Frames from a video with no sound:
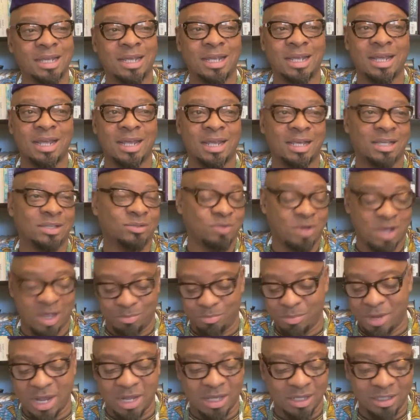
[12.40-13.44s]
And so I'd
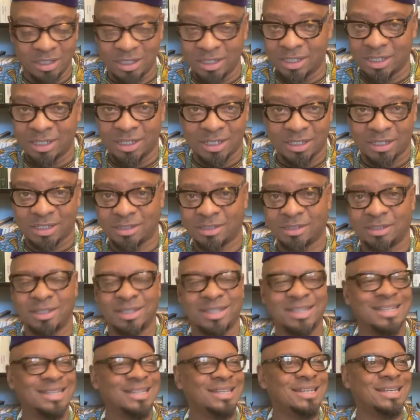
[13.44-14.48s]
make a list
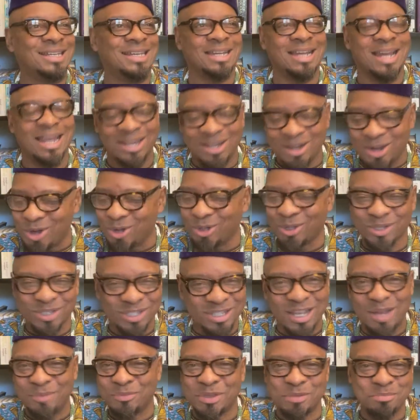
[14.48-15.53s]
and I know there's
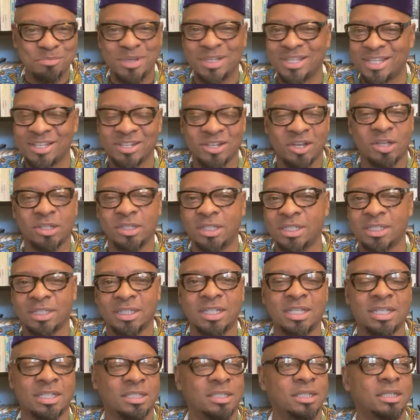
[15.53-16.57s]
something missing on this
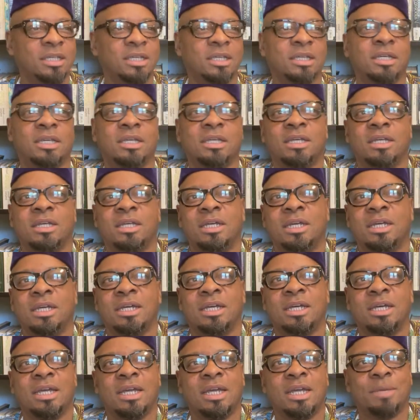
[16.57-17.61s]
list,
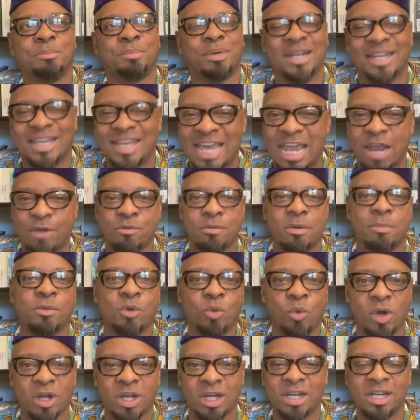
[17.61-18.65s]
but I can't remember
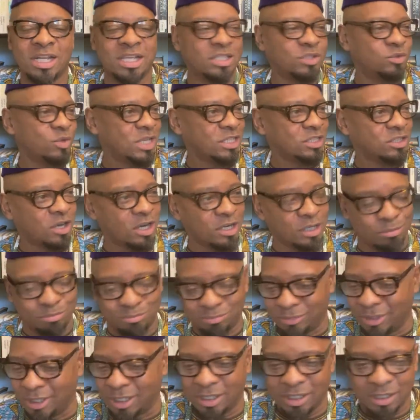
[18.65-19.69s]
what it is. So I started
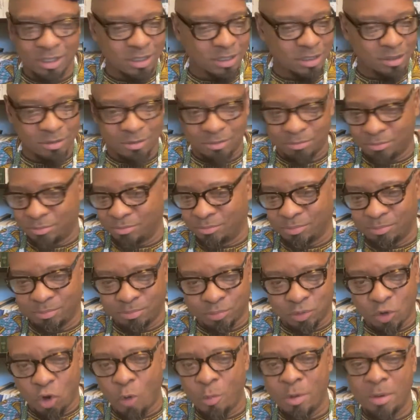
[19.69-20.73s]

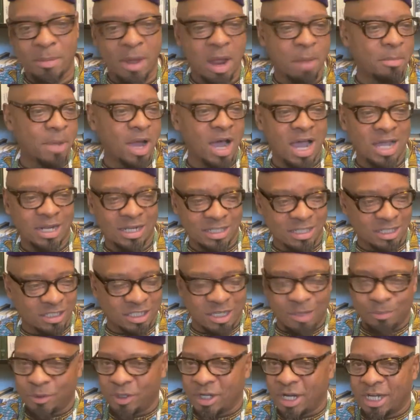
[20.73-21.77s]
probing my mind. Is it
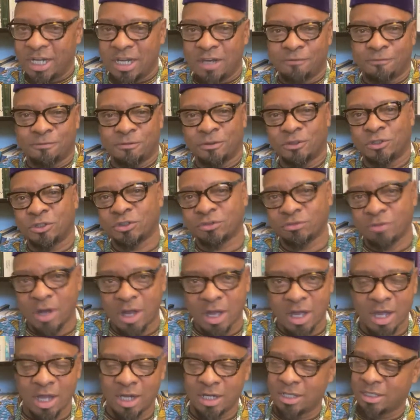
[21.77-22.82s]
something I need for the
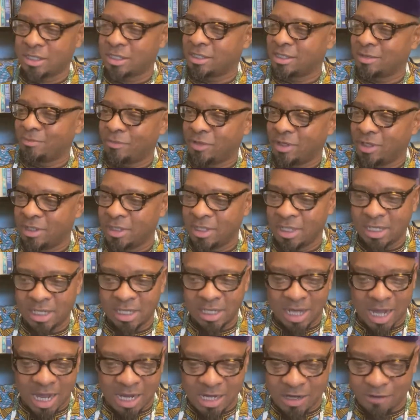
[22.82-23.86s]
shrine? Is it something
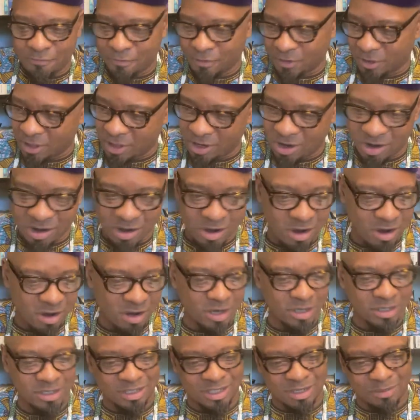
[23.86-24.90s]
I need for the
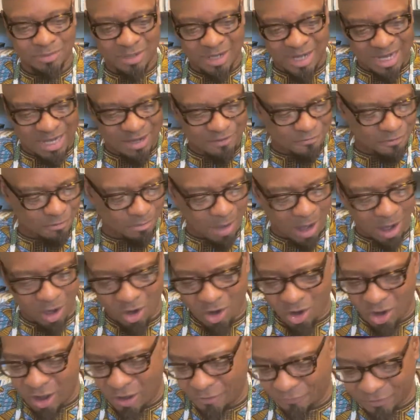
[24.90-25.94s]
car? Is it something I need for my
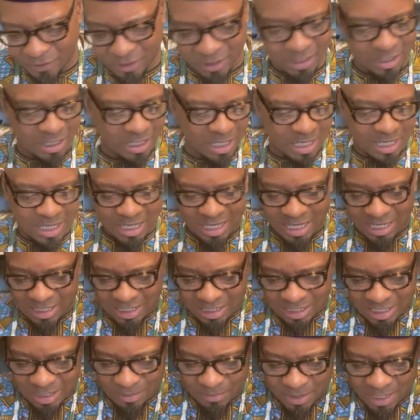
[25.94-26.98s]
office? Is it
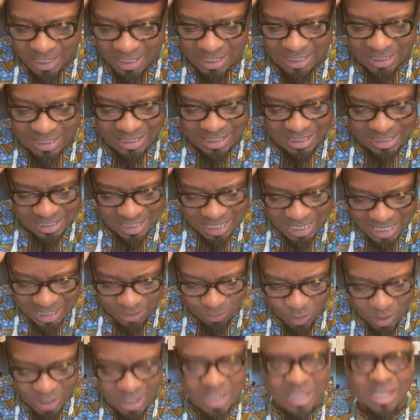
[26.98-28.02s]
something I need to send?
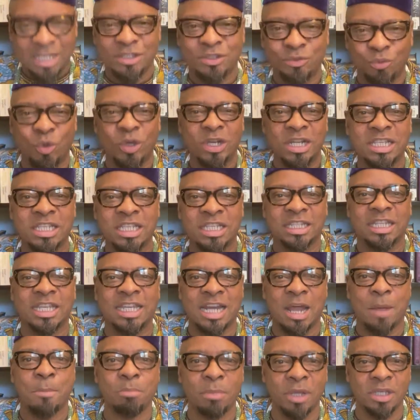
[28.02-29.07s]
What is it that
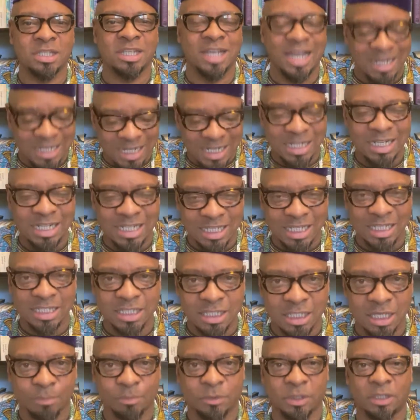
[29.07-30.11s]
I'm missing? I need to get
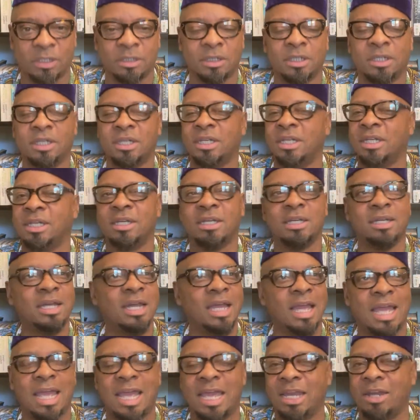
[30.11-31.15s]
something.
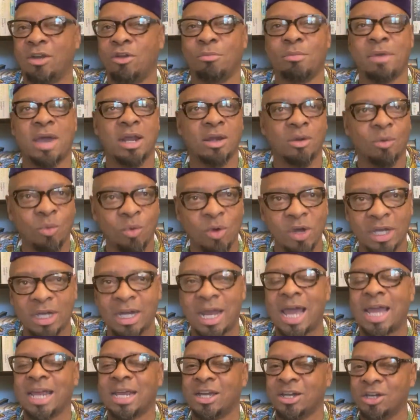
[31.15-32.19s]
And no matter what,
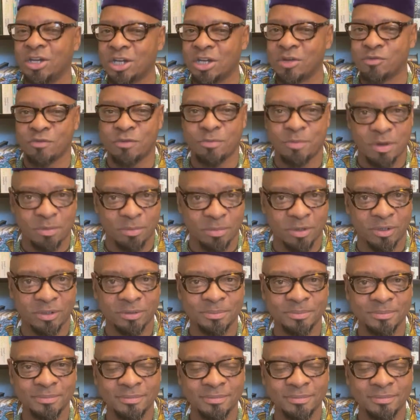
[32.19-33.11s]
I couldn't remember.